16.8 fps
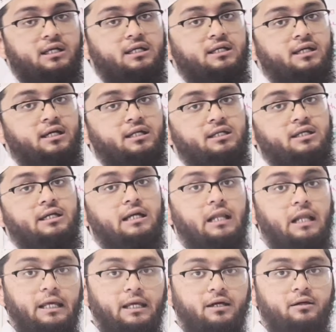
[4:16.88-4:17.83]
he can
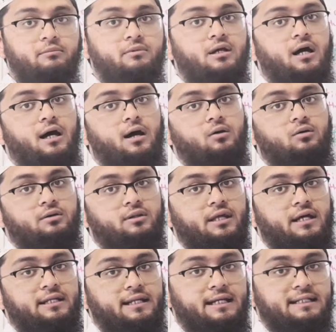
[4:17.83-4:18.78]
clear me out
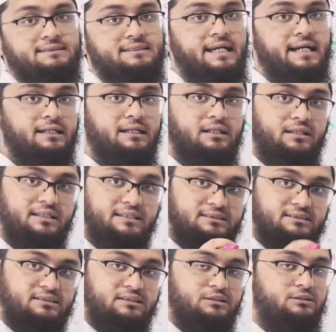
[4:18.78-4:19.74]
that exactly
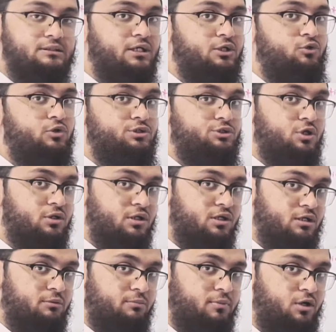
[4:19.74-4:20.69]
this thing that you're
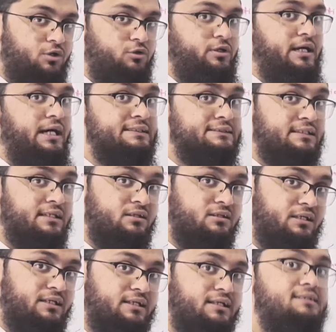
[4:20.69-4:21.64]
talking about or you're asking
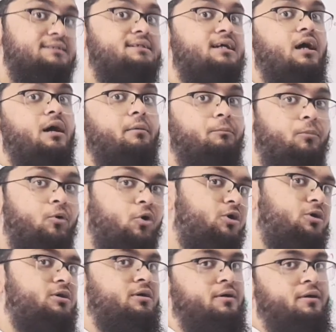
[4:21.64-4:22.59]
thing is a
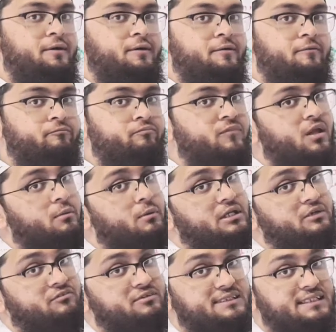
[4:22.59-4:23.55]
book.
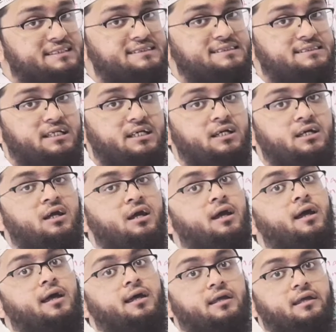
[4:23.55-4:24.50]
But if you just say
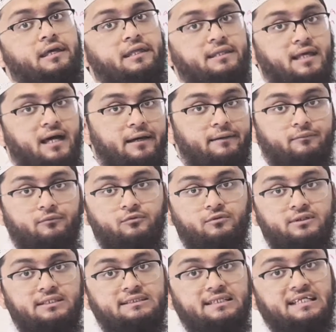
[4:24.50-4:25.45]

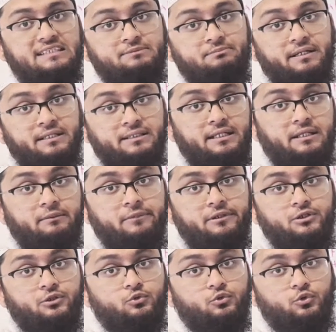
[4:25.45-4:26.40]
kitabun, he's expecting
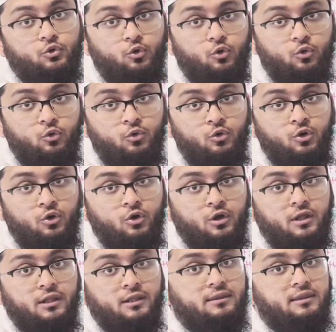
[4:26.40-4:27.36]
me to know
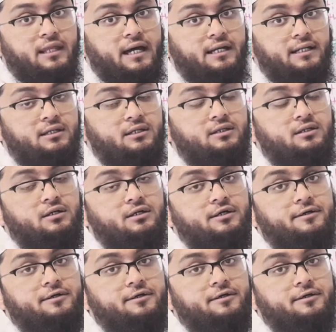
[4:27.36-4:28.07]
that